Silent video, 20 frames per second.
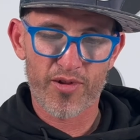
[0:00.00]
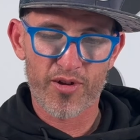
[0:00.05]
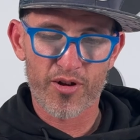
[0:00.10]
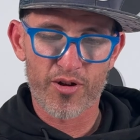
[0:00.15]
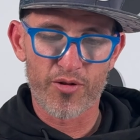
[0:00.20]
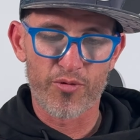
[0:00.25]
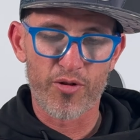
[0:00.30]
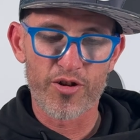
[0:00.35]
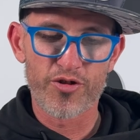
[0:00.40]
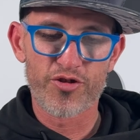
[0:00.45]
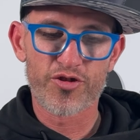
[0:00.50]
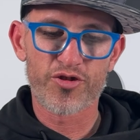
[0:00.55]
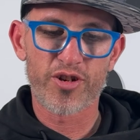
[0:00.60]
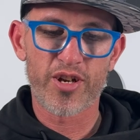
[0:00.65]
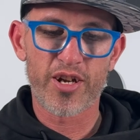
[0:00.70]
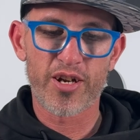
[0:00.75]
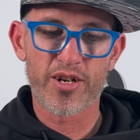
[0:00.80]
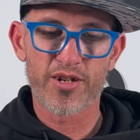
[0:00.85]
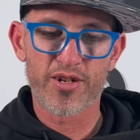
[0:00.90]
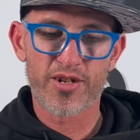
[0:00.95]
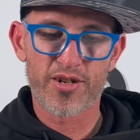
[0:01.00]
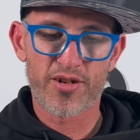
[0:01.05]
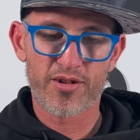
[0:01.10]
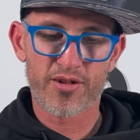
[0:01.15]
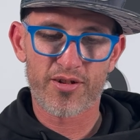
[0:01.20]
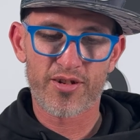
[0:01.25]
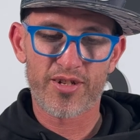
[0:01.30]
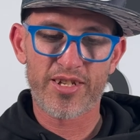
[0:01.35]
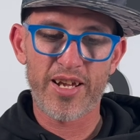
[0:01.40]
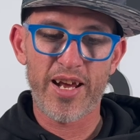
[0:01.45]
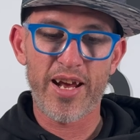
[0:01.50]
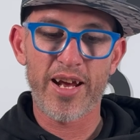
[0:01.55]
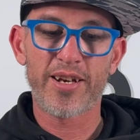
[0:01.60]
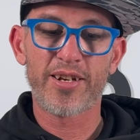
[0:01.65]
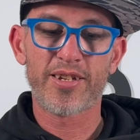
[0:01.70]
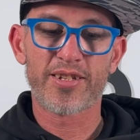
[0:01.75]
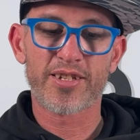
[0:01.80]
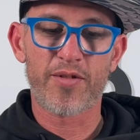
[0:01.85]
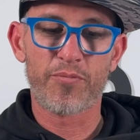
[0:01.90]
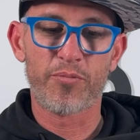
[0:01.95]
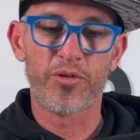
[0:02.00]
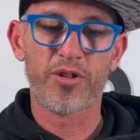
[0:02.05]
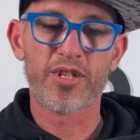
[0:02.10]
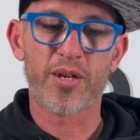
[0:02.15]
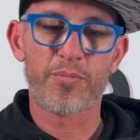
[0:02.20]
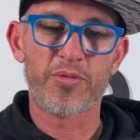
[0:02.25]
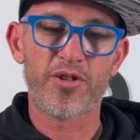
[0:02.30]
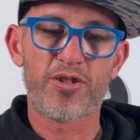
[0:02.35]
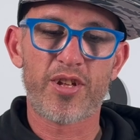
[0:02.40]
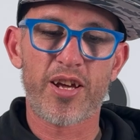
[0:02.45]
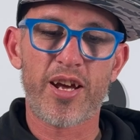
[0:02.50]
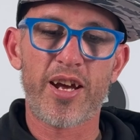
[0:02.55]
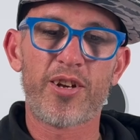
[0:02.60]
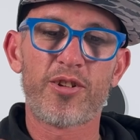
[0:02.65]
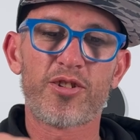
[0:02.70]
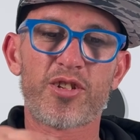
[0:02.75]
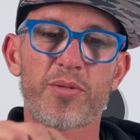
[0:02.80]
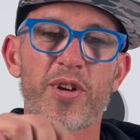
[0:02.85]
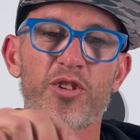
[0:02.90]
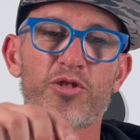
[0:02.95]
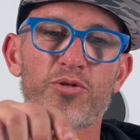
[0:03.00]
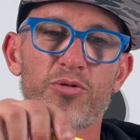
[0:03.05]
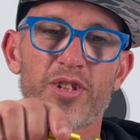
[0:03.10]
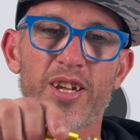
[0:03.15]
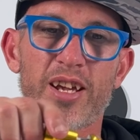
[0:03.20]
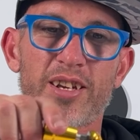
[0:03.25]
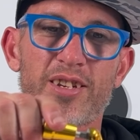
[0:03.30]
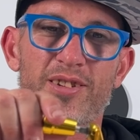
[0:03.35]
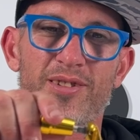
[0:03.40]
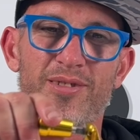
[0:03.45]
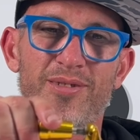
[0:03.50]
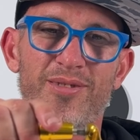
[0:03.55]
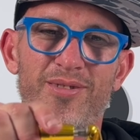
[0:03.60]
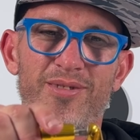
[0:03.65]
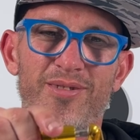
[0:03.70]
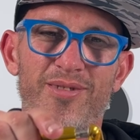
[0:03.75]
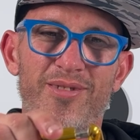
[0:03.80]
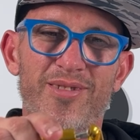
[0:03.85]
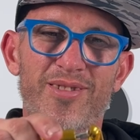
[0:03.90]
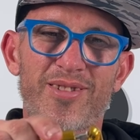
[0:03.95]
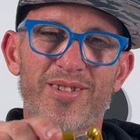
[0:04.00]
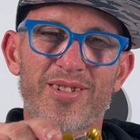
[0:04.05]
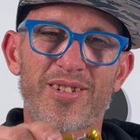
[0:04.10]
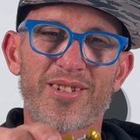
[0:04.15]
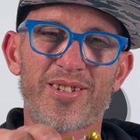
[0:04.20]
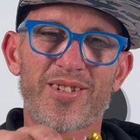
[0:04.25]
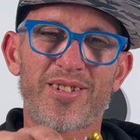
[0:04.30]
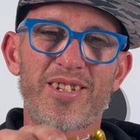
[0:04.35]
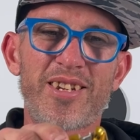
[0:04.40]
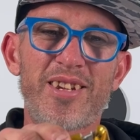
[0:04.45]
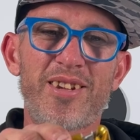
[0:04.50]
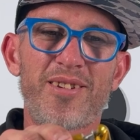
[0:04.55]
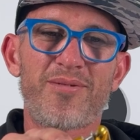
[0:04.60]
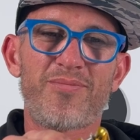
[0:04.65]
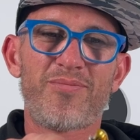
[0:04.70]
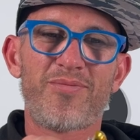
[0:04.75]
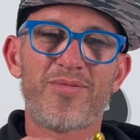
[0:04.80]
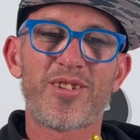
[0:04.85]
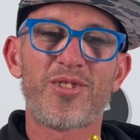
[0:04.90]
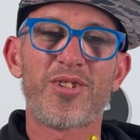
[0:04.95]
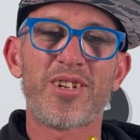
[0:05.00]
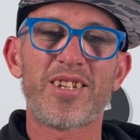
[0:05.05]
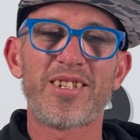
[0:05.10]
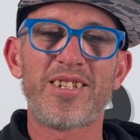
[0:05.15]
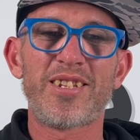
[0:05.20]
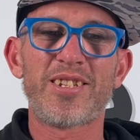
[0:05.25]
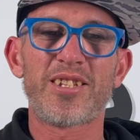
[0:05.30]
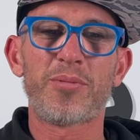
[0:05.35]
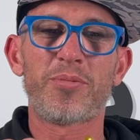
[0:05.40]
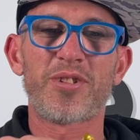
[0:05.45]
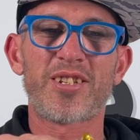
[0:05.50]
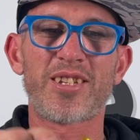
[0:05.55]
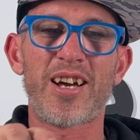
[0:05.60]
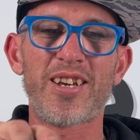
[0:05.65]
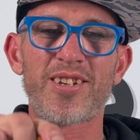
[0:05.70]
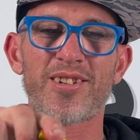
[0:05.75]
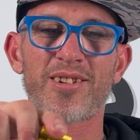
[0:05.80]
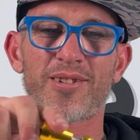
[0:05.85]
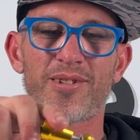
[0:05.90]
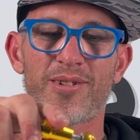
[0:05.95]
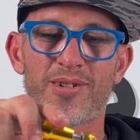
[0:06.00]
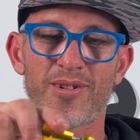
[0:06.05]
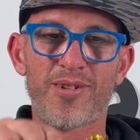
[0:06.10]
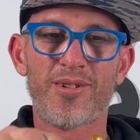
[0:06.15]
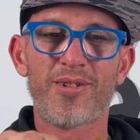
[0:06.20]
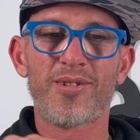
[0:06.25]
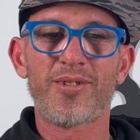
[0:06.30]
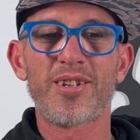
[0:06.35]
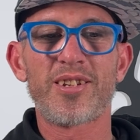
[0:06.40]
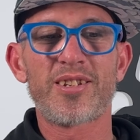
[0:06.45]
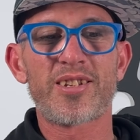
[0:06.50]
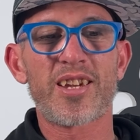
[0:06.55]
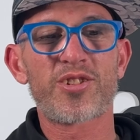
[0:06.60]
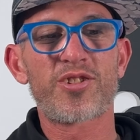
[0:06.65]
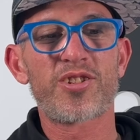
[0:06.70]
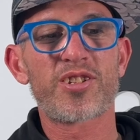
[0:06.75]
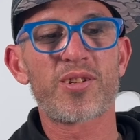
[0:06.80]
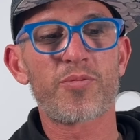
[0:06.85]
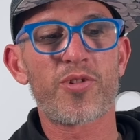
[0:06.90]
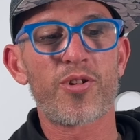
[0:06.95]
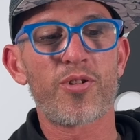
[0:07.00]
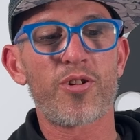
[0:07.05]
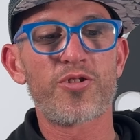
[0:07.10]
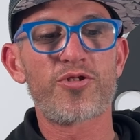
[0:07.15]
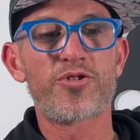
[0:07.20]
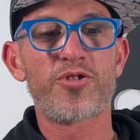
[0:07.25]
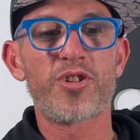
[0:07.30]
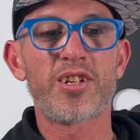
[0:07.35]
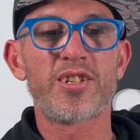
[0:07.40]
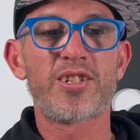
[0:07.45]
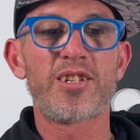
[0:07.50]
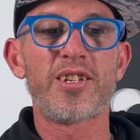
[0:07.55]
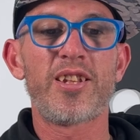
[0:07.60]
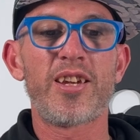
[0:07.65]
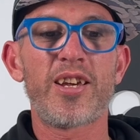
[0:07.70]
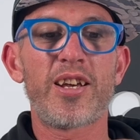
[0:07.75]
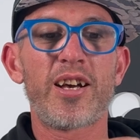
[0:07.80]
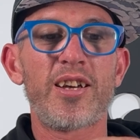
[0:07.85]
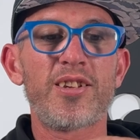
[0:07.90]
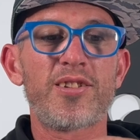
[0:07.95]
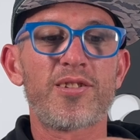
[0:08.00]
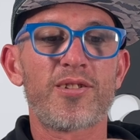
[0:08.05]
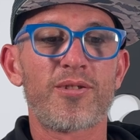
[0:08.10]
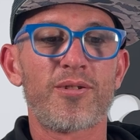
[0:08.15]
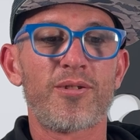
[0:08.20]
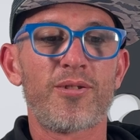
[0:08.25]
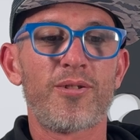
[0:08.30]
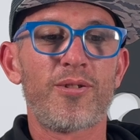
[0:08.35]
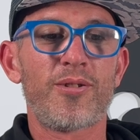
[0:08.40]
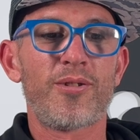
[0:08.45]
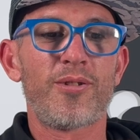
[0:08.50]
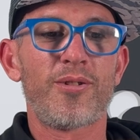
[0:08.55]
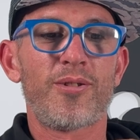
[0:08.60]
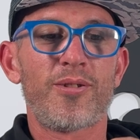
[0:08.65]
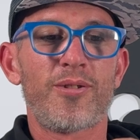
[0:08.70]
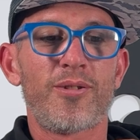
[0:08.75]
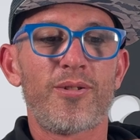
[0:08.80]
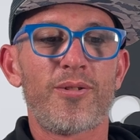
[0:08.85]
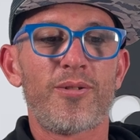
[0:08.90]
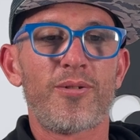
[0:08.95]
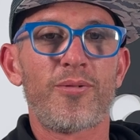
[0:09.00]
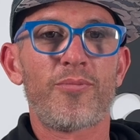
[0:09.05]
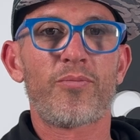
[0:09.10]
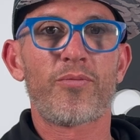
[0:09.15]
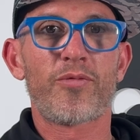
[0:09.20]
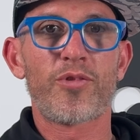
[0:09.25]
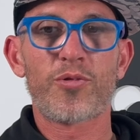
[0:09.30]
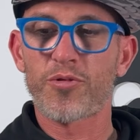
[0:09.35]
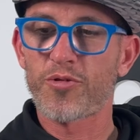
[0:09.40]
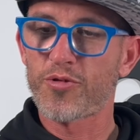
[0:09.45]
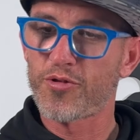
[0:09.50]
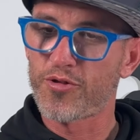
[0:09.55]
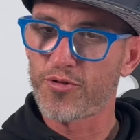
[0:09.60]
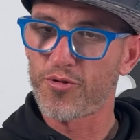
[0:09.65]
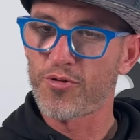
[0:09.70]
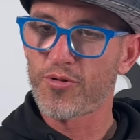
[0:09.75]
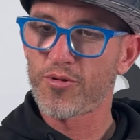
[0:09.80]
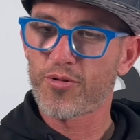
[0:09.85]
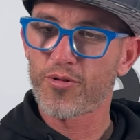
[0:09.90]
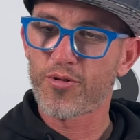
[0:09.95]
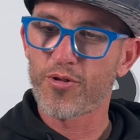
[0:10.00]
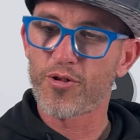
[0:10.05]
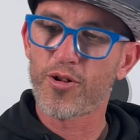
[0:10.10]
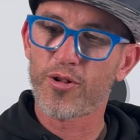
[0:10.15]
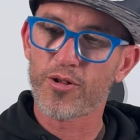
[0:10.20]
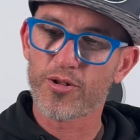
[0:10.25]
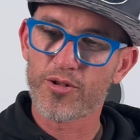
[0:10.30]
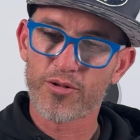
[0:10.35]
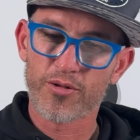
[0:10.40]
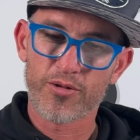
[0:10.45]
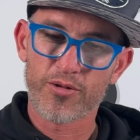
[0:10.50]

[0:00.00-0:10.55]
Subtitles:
corrosion and sand and stuff built up into the handle, so make sure that, see, as you can see, it's a little bit tight. There's actually some corrosion you can see there, guys. So we're going to do good old